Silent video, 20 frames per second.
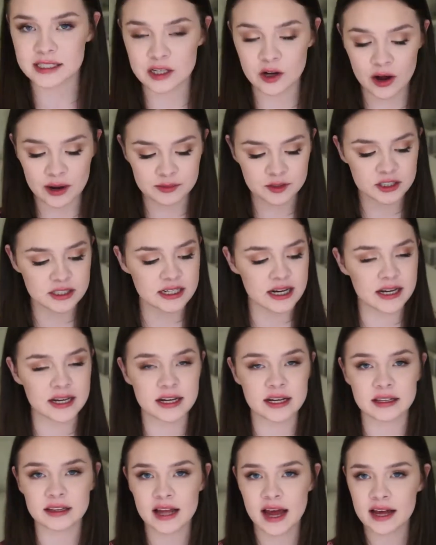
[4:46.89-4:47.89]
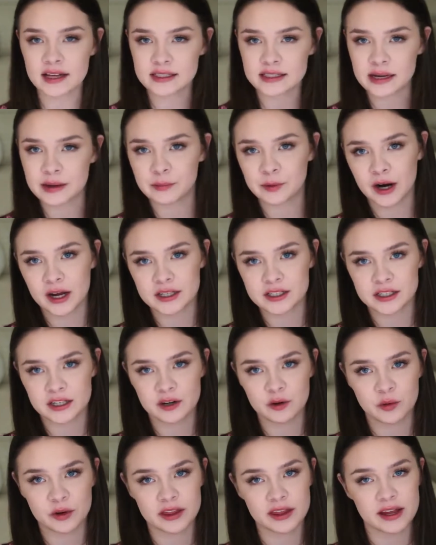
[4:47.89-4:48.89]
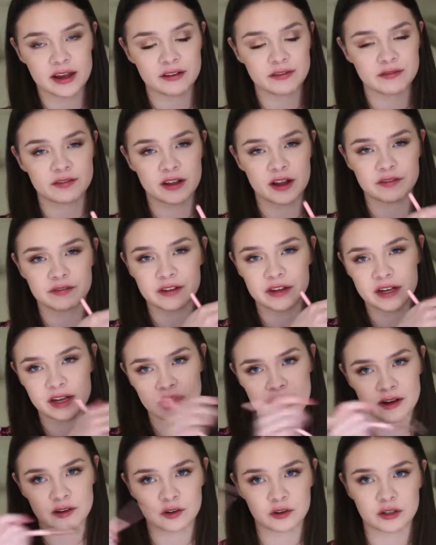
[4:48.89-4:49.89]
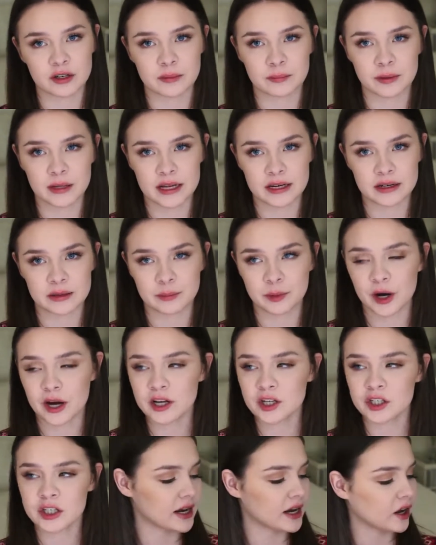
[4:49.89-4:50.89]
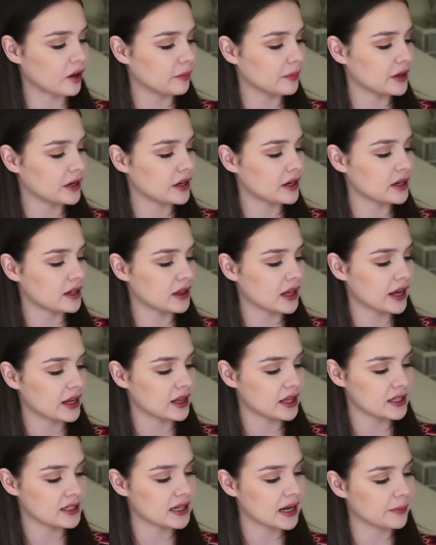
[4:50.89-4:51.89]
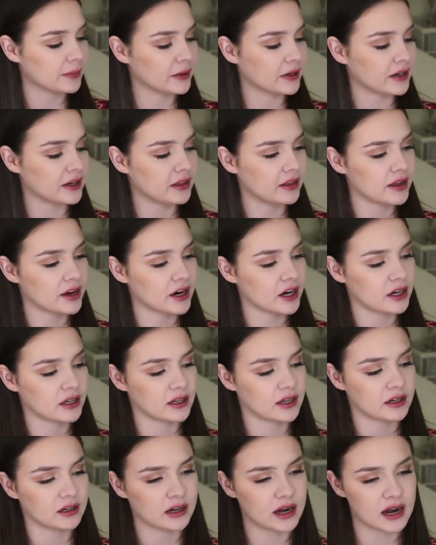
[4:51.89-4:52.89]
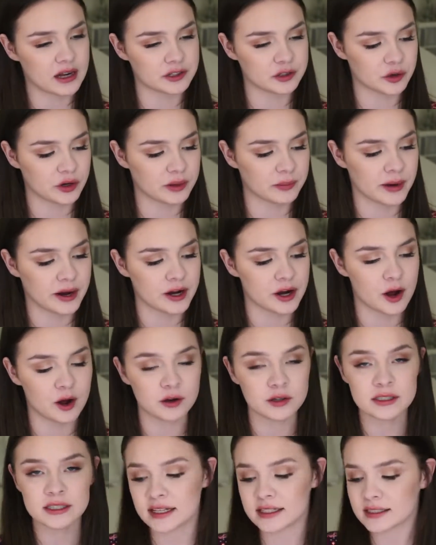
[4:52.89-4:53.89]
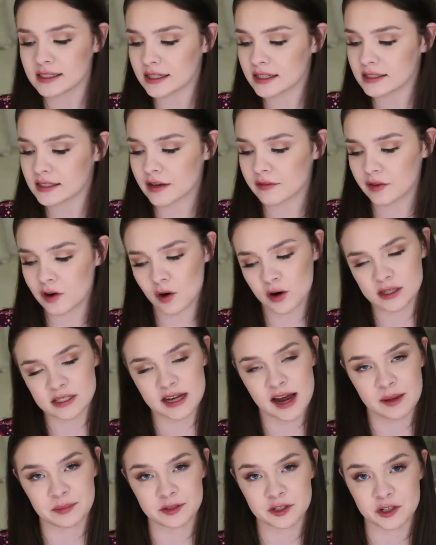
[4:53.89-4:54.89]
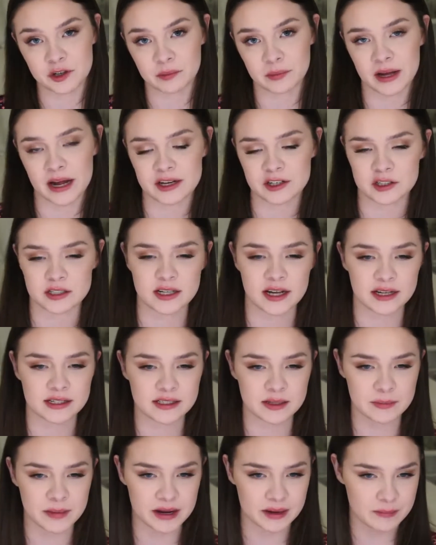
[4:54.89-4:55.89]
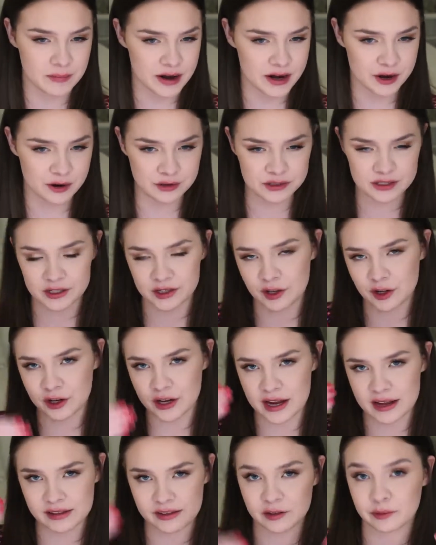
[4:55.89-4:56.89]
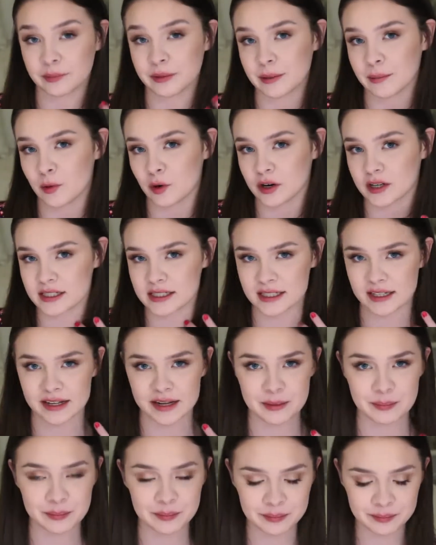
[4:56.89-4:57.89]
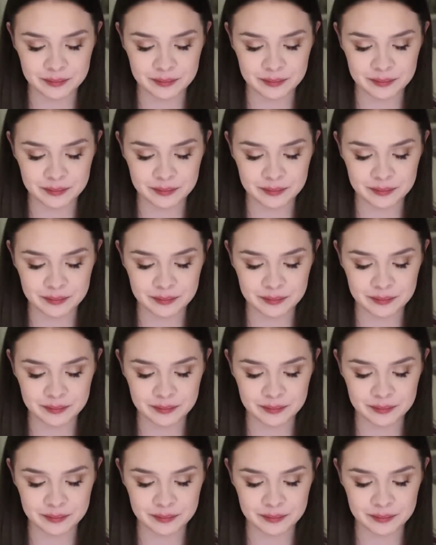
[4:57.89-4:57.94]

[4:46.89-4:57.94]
So I'm just taking that same bronzer with a fluffy angled blending brush, and I'll be lightly tapping it in there and then contouring my nose. This is of course optional, but I just like to make my nose look a little bit more slim.